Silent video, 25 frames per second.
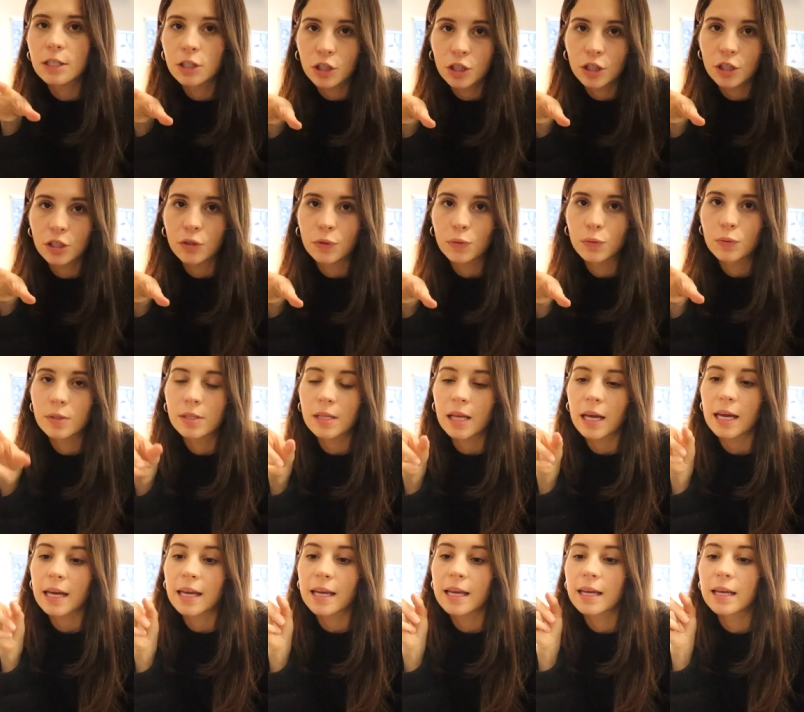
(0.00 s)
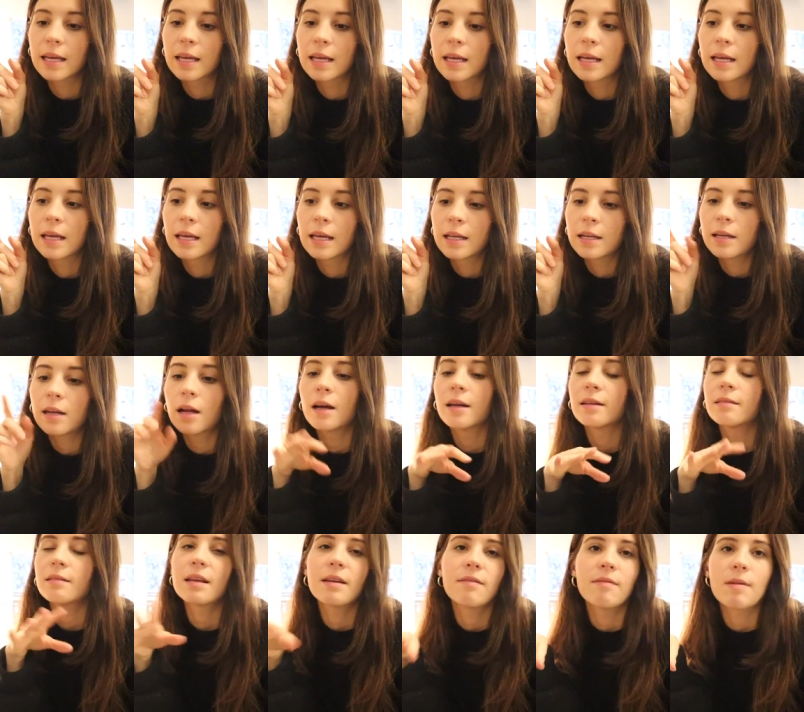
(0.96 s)
issues, like
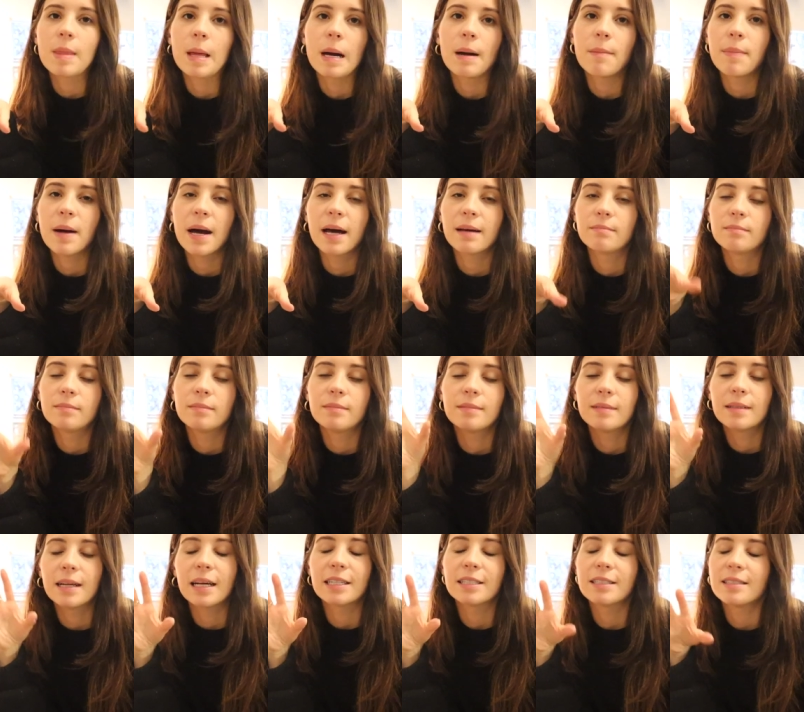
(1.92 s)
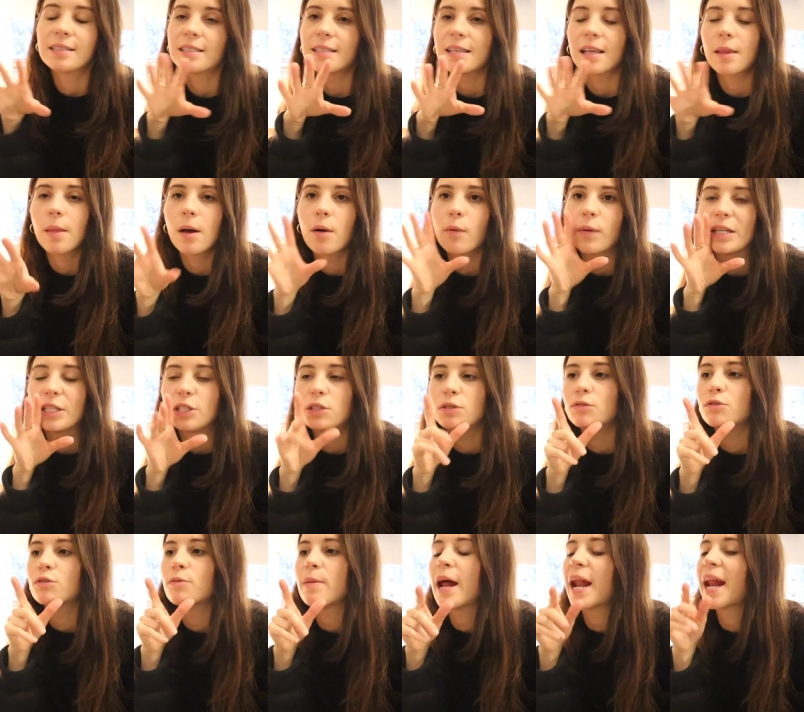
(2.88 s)
not even that bad. I said that way too
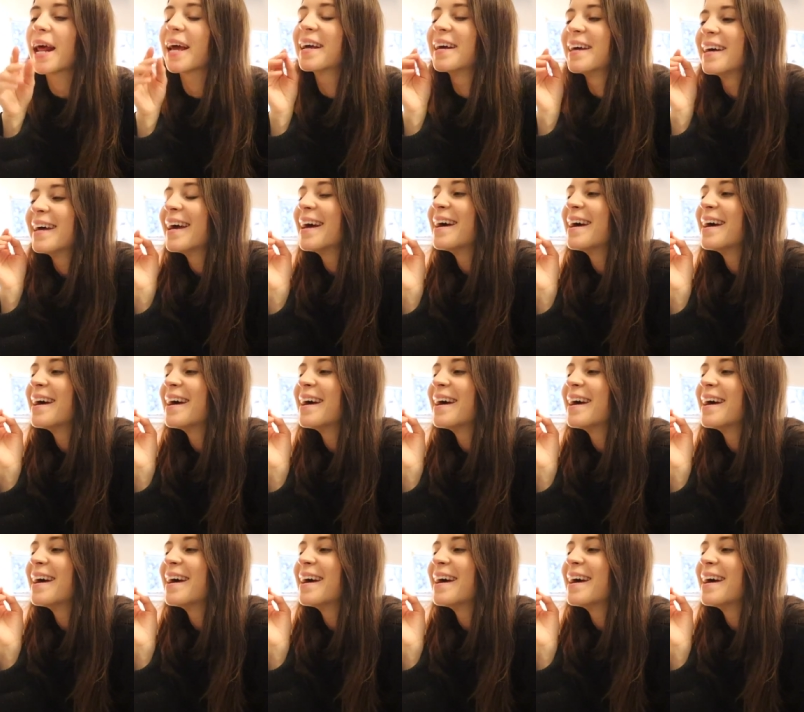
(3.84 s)
dramatic,